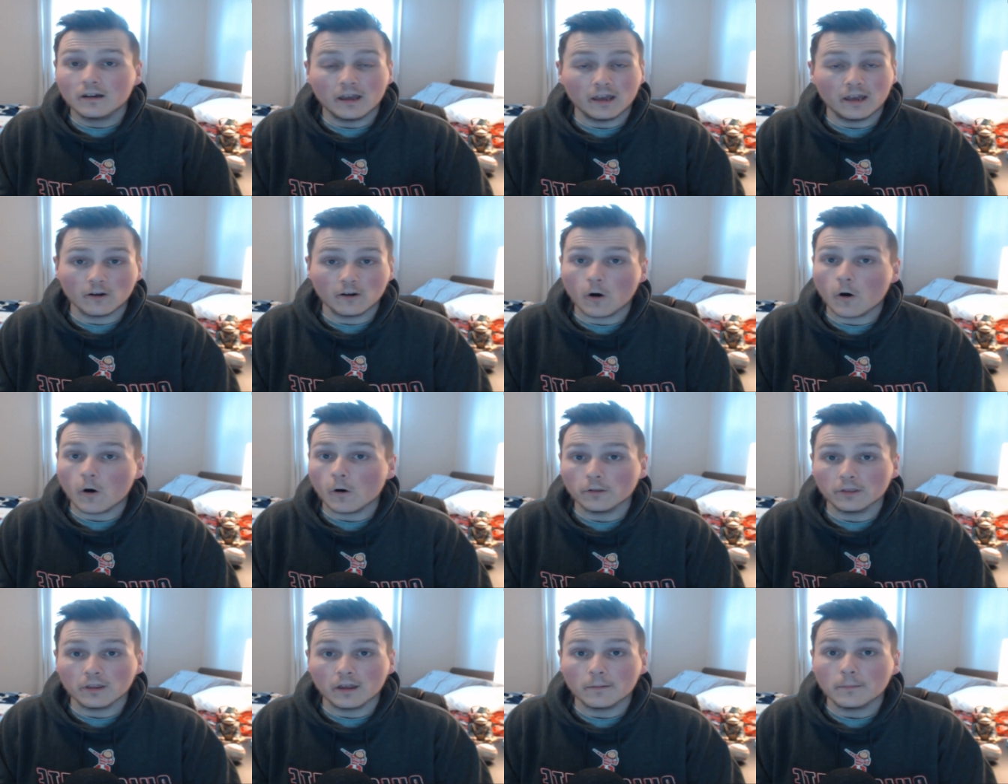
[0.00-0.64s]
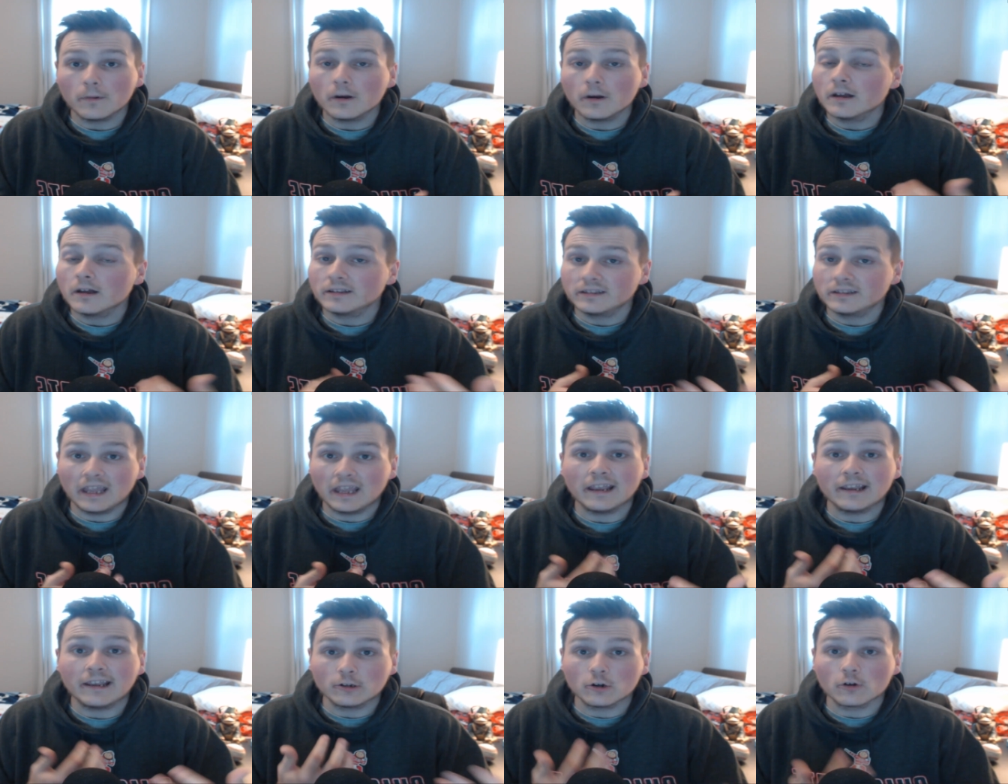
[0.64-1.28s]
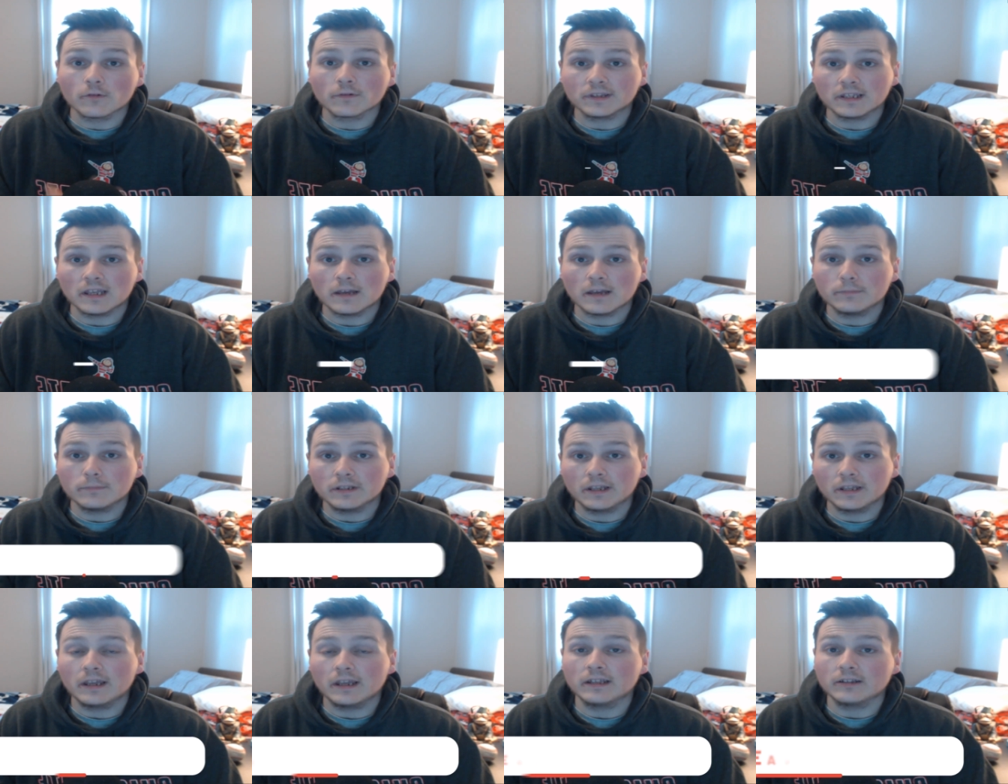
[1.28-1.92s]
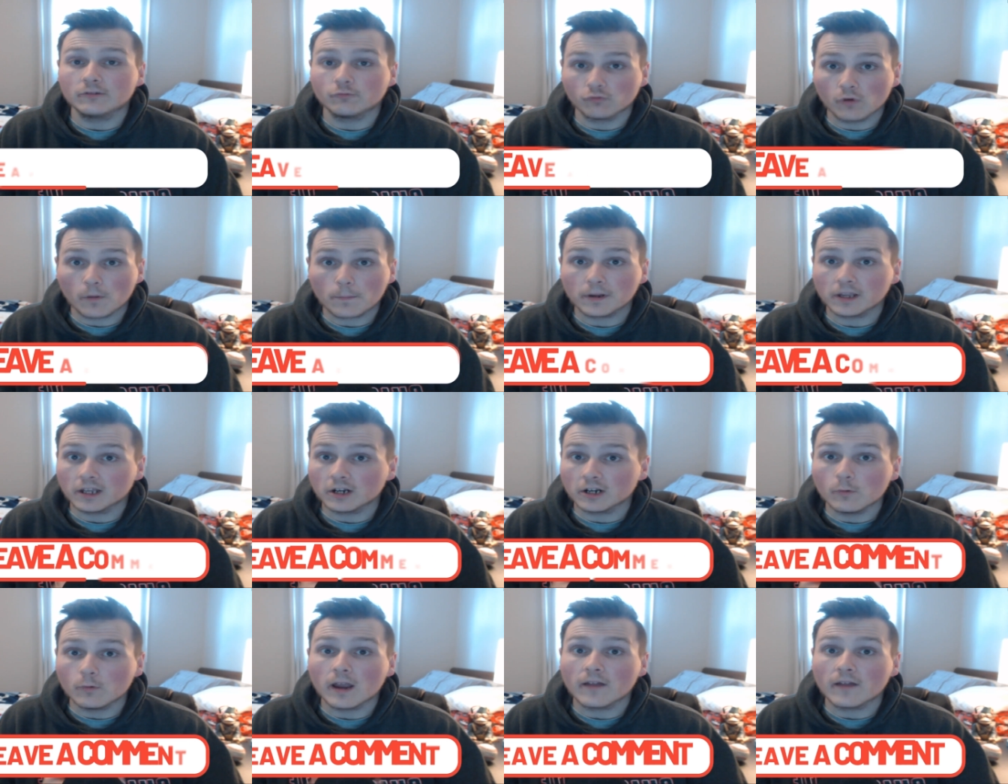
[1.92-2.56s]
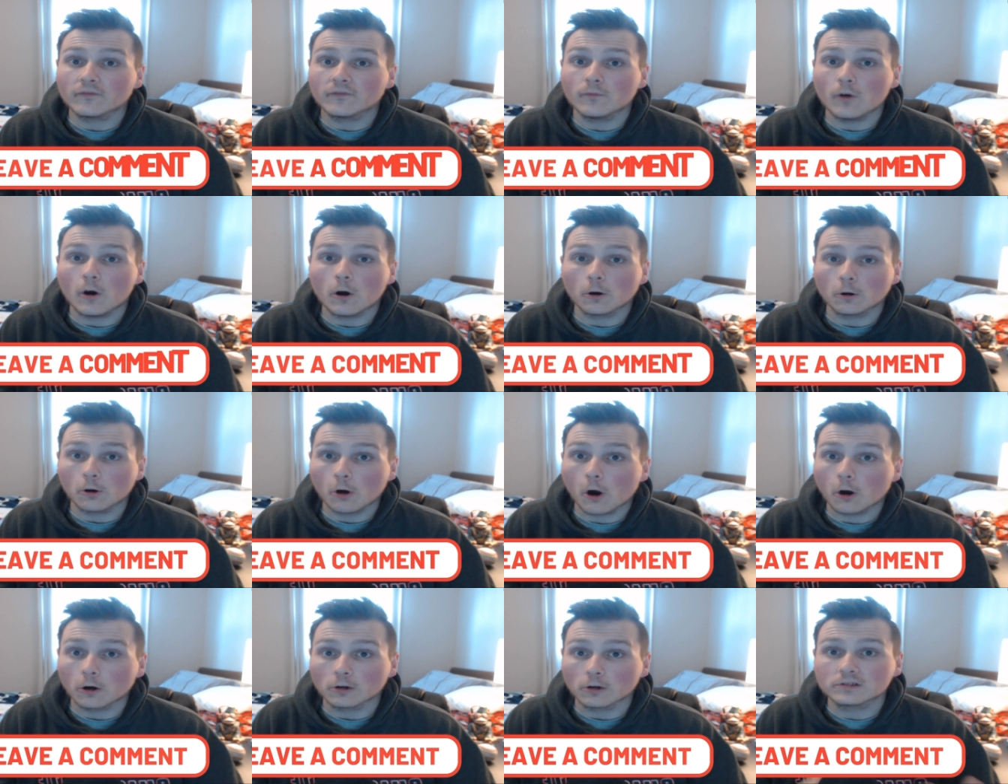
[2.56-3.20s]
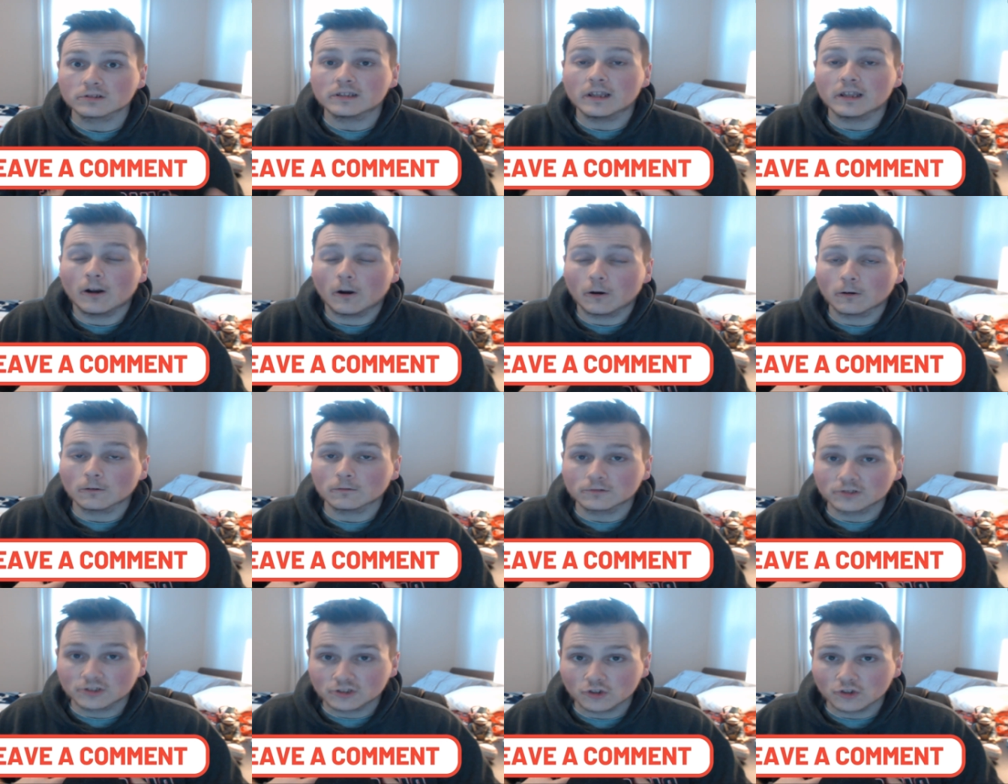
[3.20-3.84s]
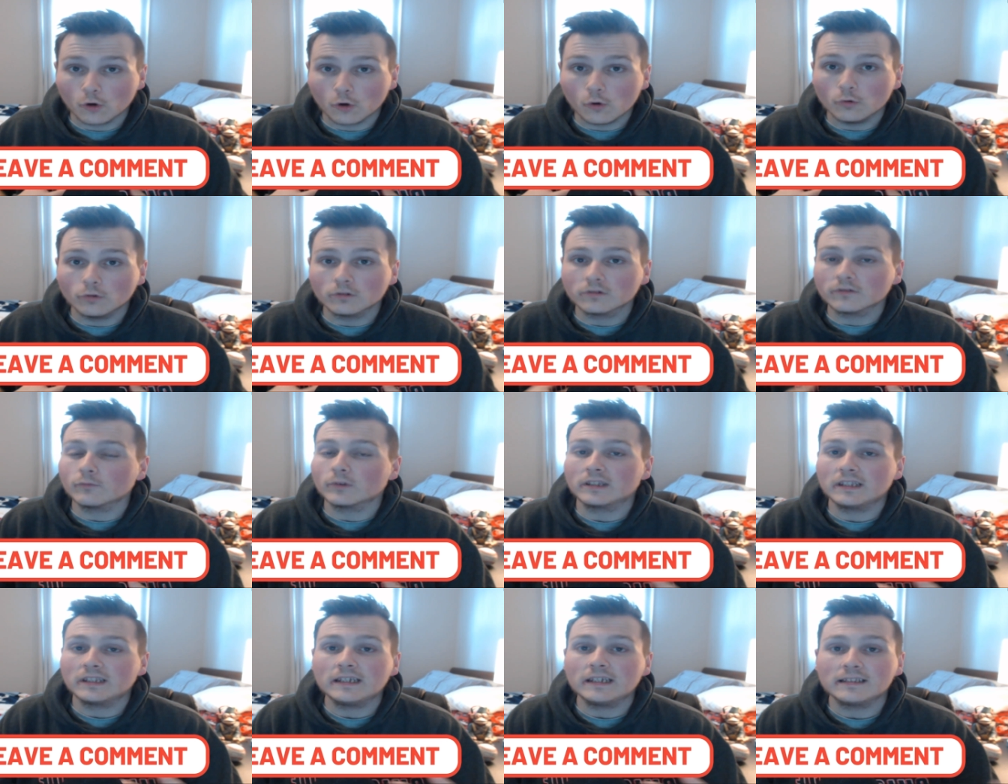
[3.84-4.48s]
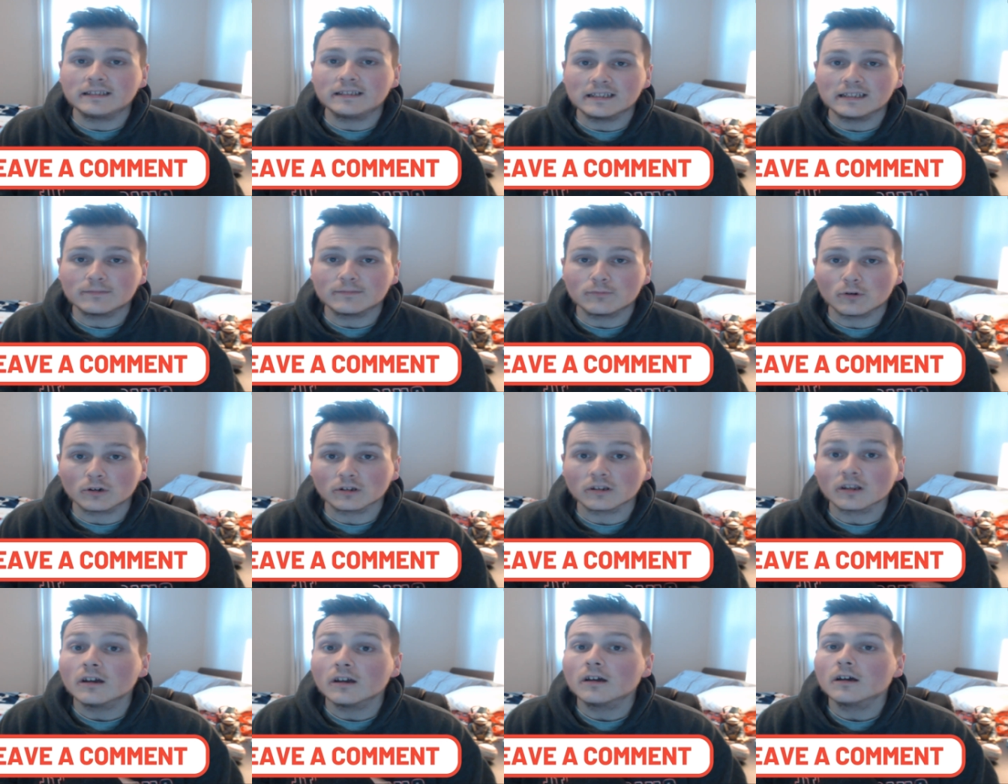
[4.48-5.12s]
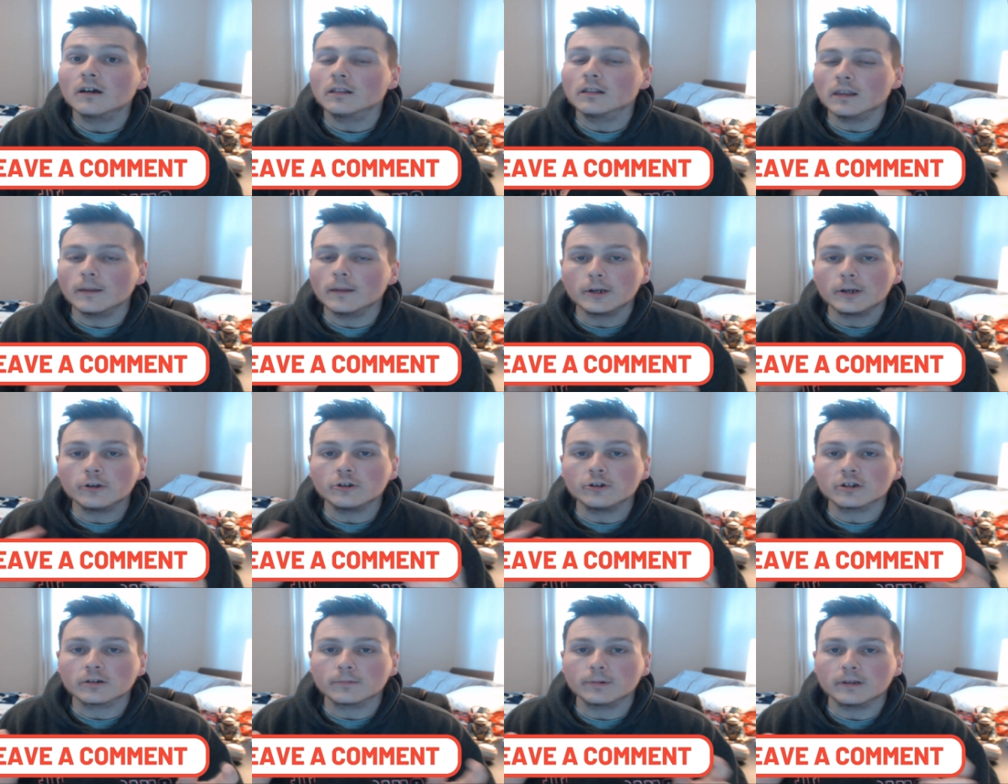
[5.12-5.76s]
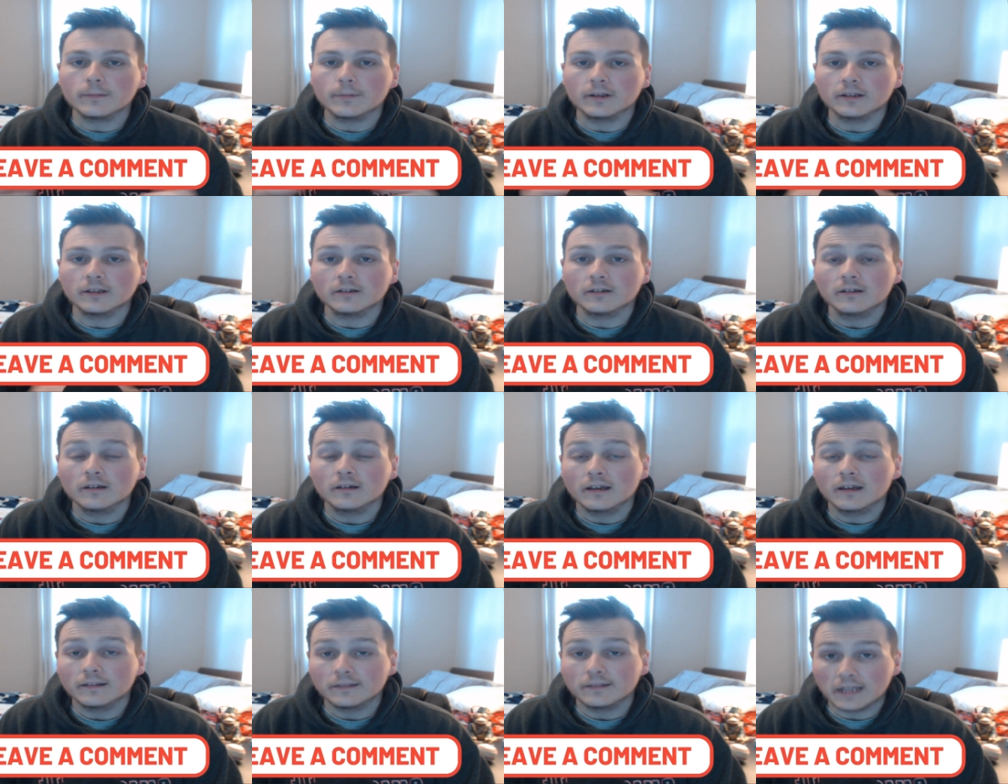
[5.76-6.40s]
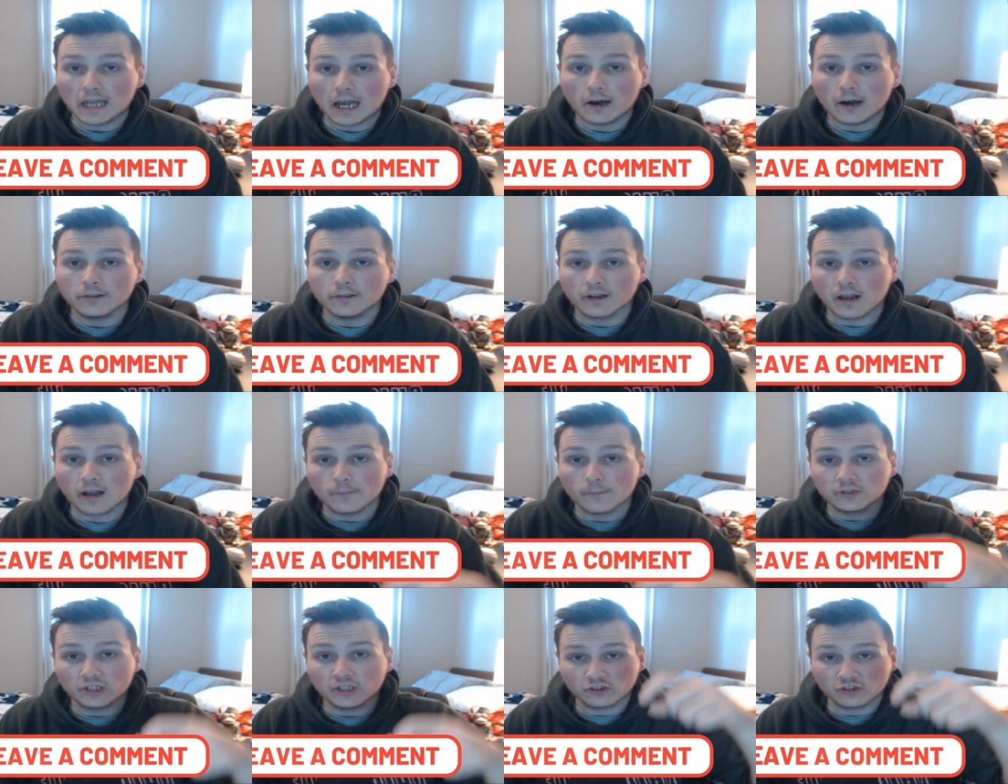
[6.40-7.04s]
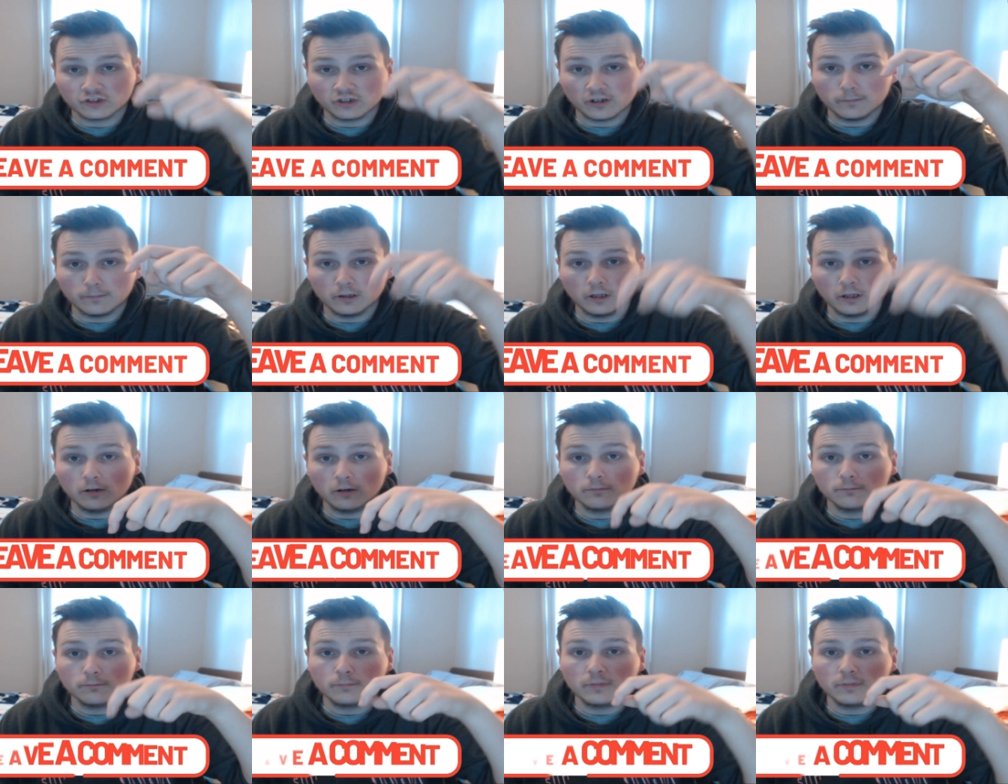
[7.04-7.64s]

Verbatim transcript: and all of them taking over the NBA and ripping it away from our hearts and our souls with TNT Sports, let me know your complete opinion down in the comment section down below.